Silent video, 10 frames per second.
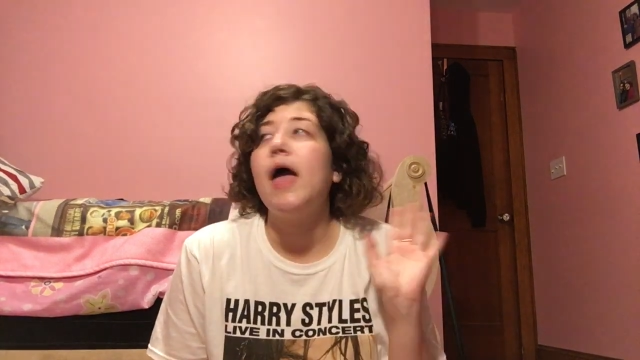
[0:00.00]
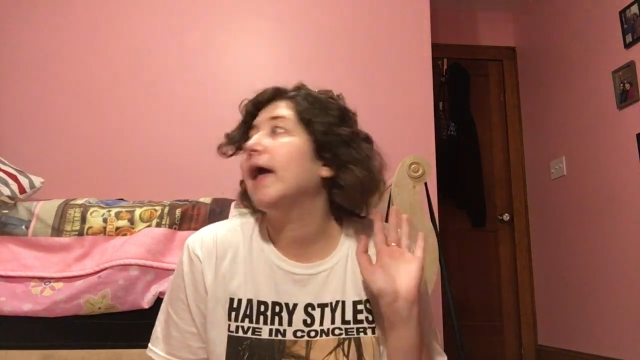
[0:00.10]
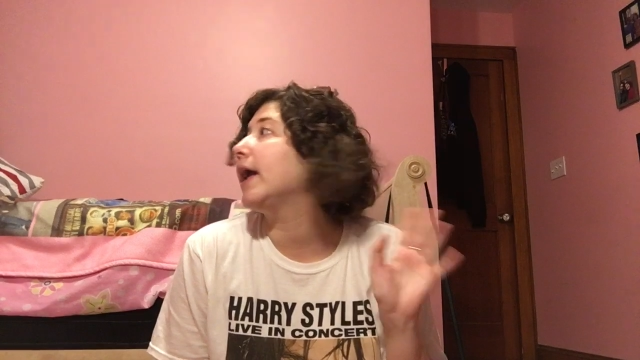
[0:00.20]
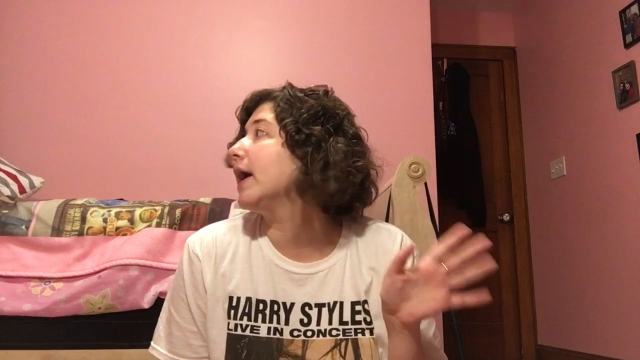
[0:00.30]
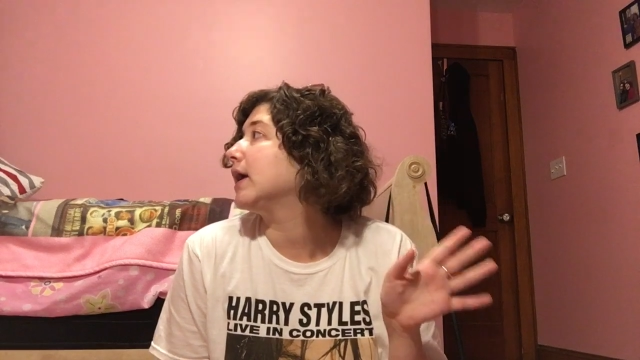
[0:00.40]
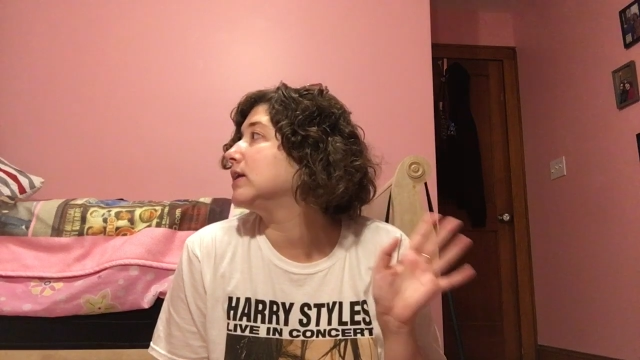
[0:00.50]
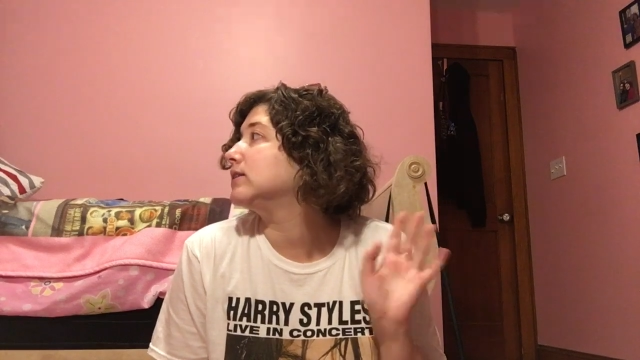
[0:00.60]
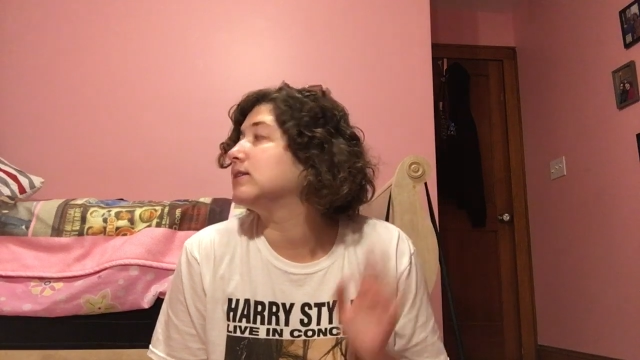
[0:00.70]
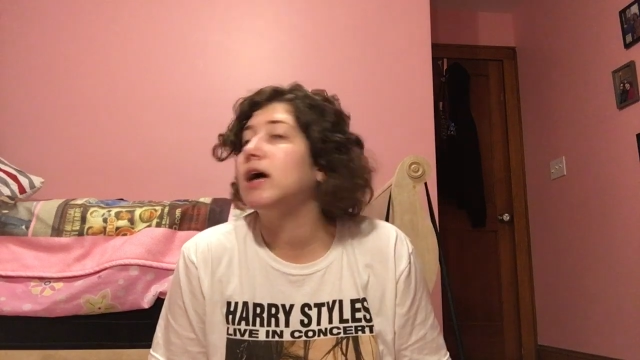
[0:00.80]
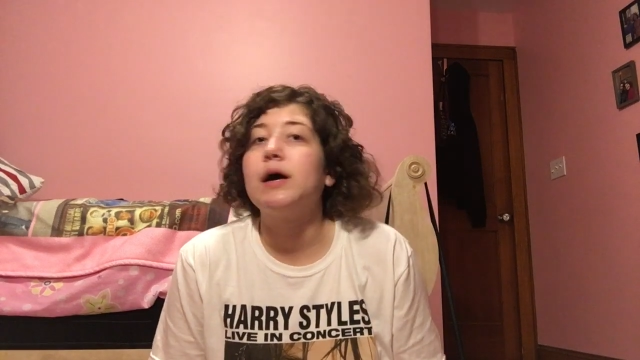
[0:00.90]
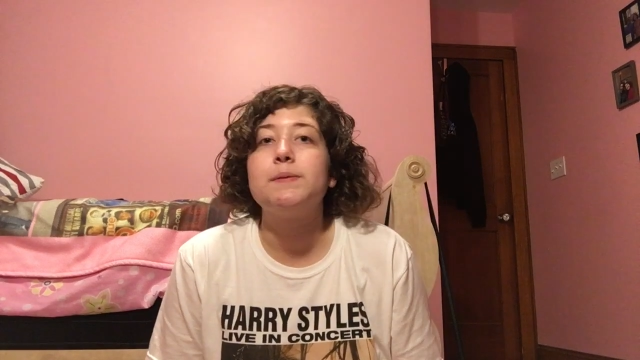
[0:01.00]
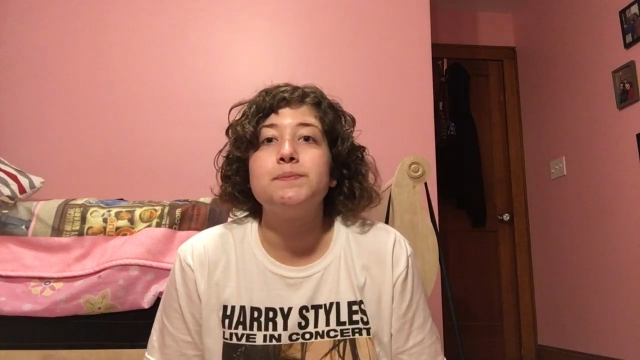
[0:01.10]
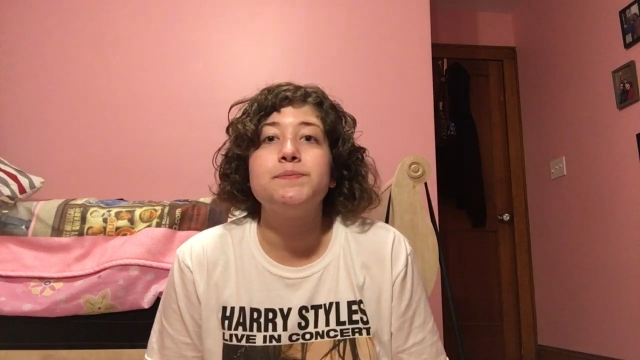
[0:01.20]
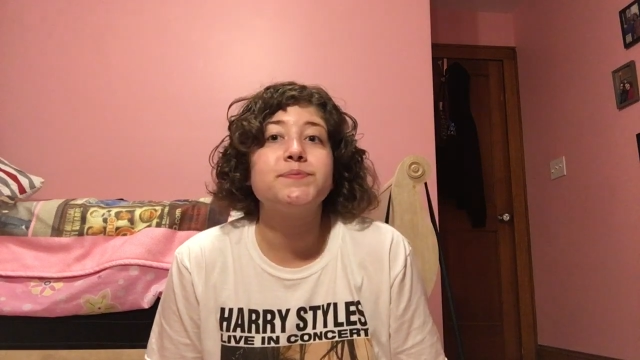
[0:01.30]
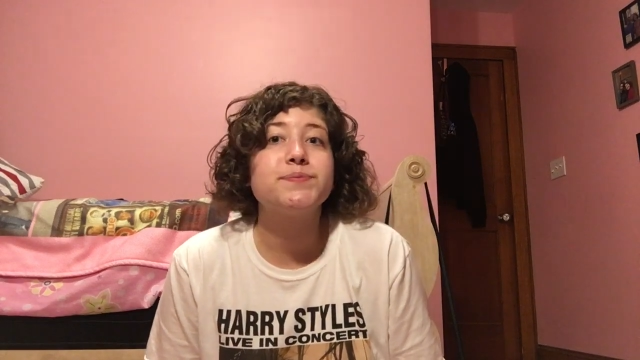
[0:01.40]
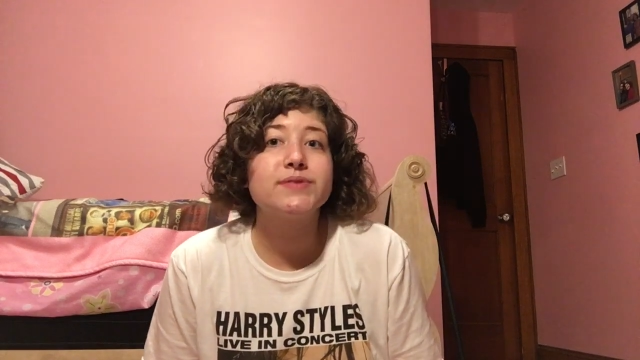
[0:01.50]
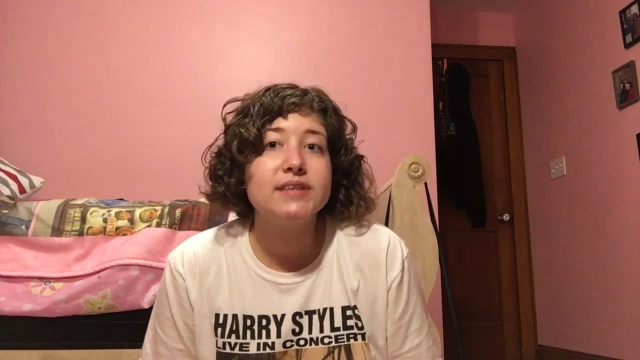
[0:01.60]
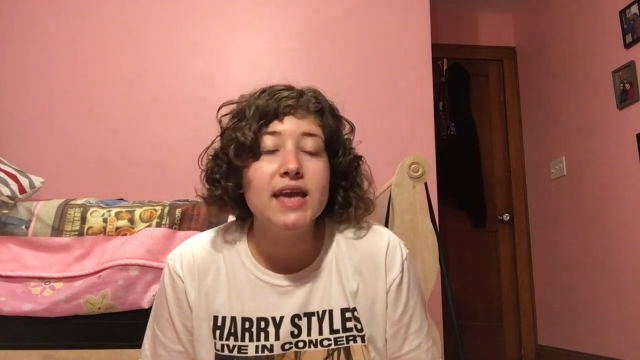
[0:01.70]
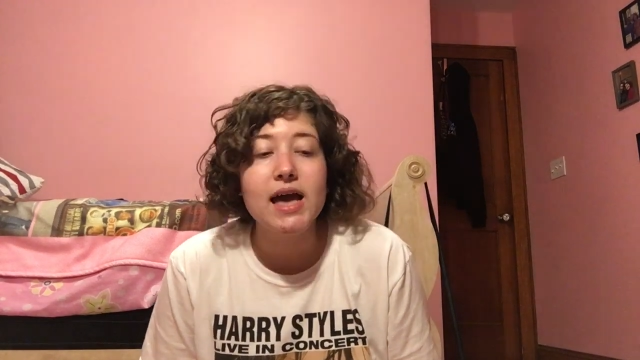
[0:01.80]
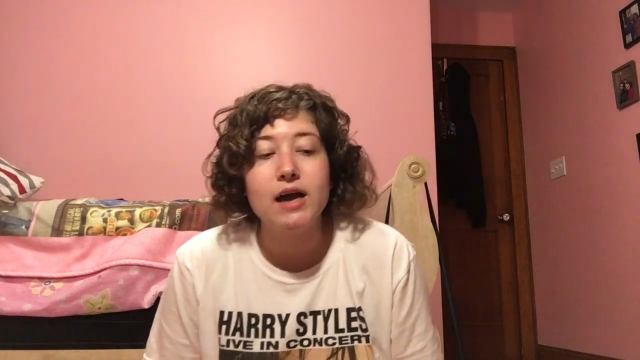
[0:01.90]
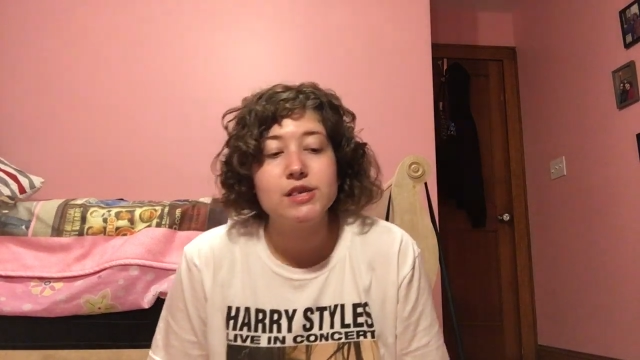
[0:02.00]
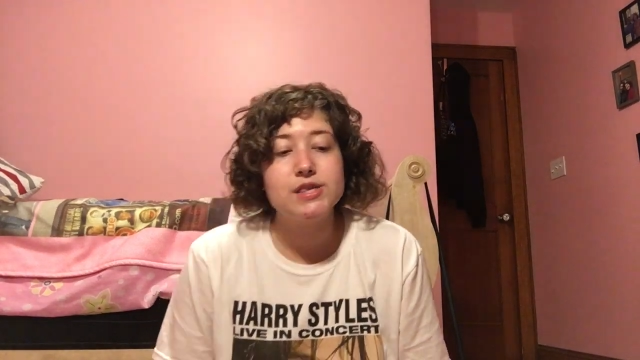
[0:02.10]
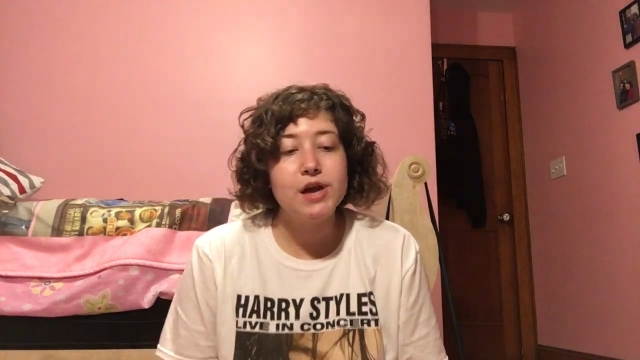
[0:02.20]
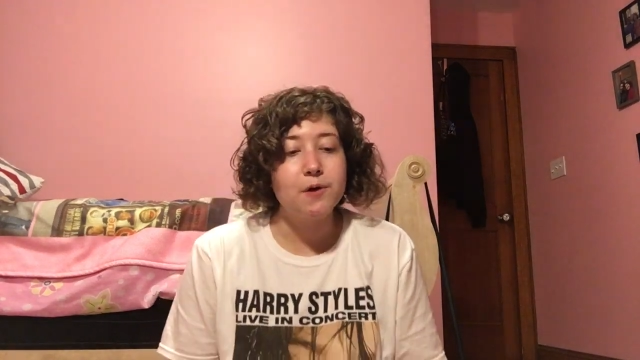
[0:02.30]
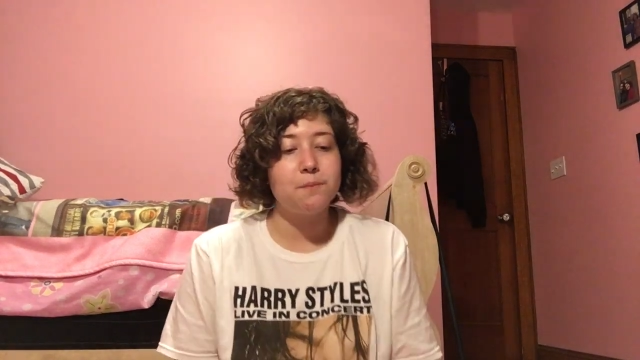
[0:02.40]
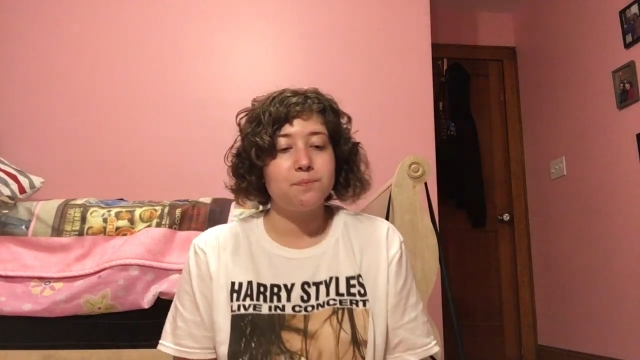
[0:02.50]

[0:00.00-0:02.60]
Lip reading: And, yeah, so,